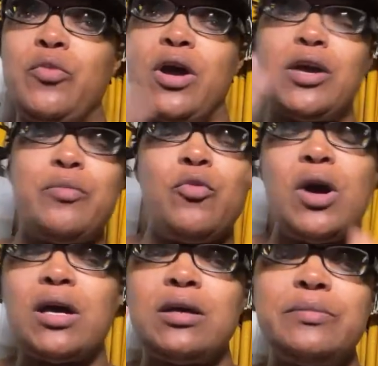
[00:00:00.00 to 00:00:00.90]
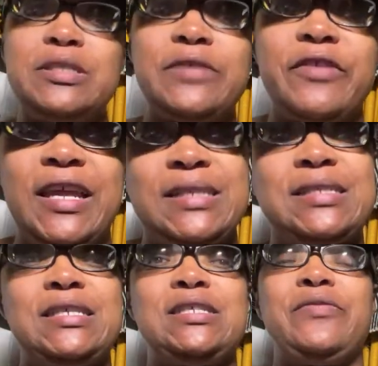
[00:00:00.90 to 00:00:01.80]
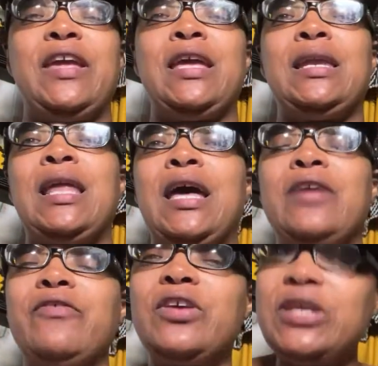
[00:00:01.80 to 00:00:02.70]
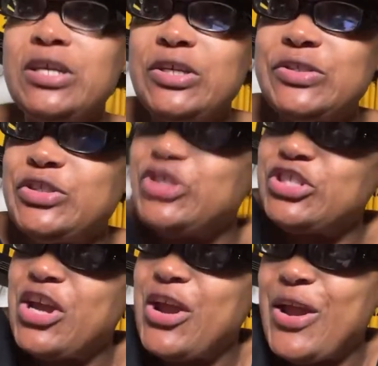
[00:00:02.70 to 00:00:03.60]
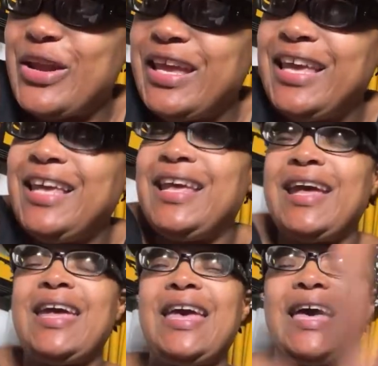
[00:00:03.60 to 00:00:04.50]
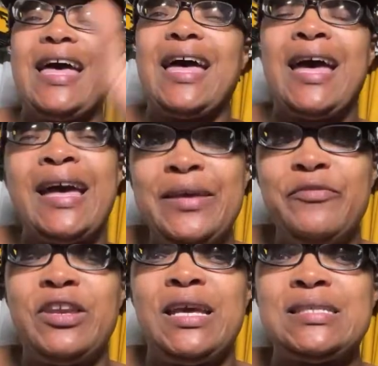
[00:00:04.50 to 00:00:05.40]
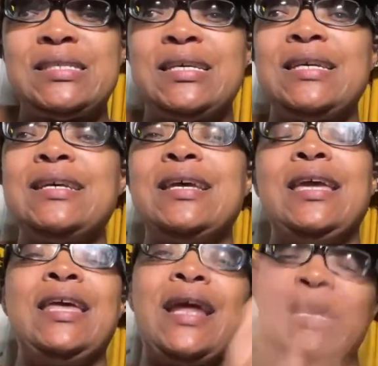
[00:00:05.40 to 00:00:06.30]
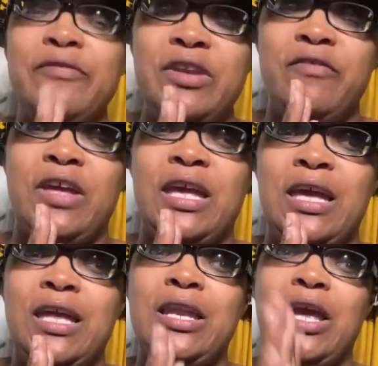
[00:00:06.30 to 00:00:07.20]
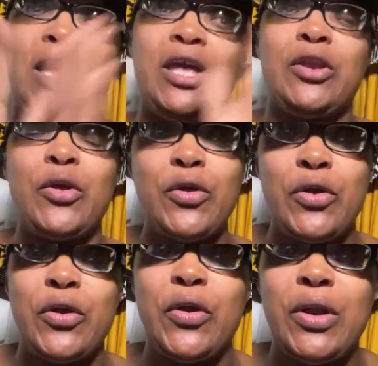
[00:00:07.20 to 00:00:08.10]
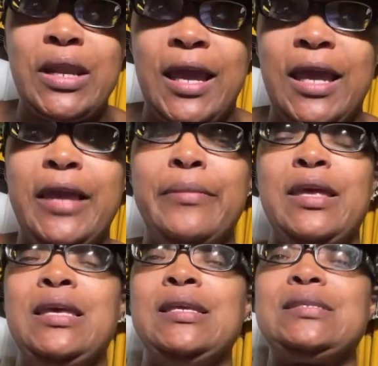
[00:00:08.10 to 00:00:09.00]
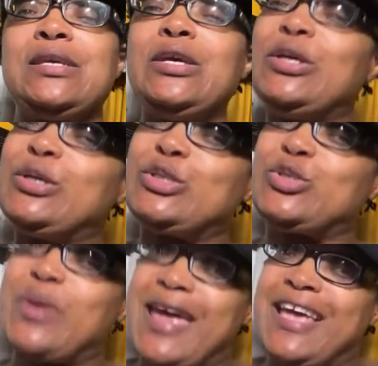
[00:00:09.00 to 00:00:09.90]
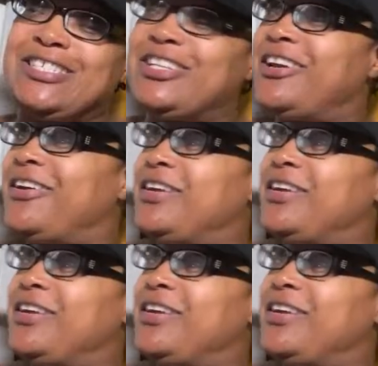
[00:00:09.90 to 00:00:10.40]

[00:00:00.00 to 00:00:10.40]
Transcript: welcome, welcome to Vanessa's Van Life Journey. I am Vanessa and I live in a van and her name is Treasure.